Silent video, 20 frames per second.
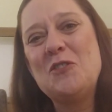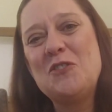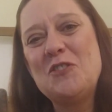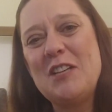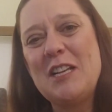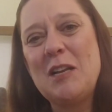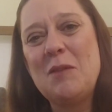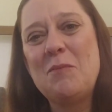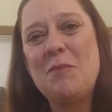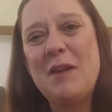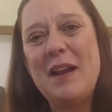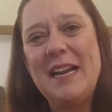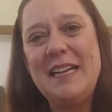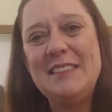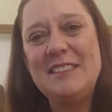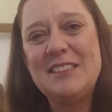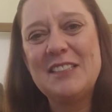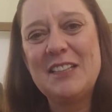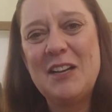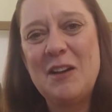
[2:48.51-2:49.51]

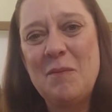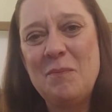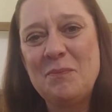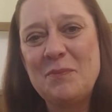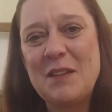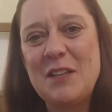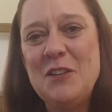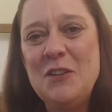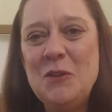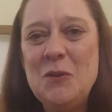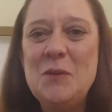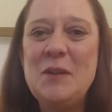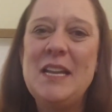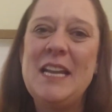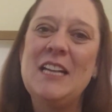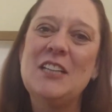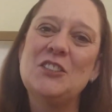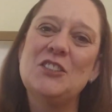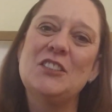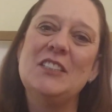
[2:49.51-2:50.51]
celebrate New
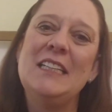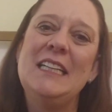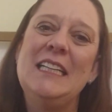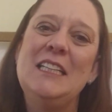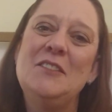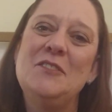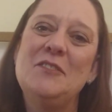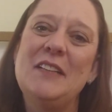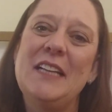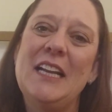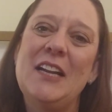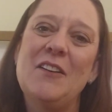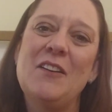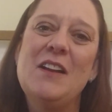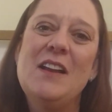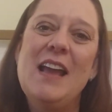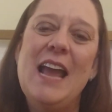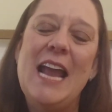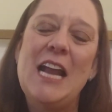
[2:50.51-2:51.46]
Year's Eve here